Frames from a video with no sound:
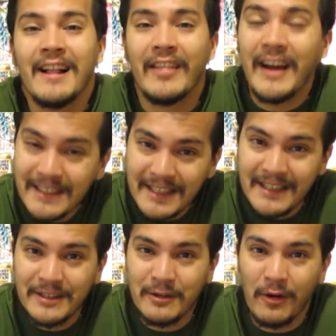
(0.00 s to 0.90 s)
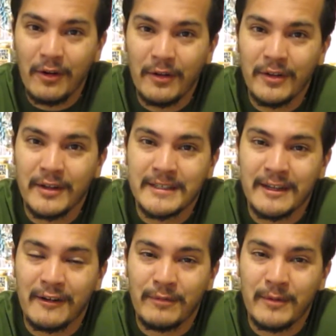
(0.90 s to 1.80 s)
that's going to do all the
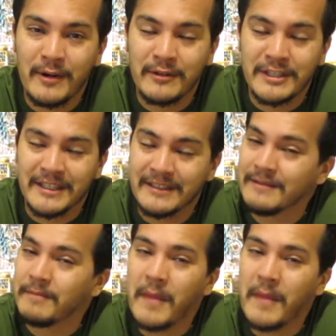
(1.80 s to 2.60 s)
self-promotion.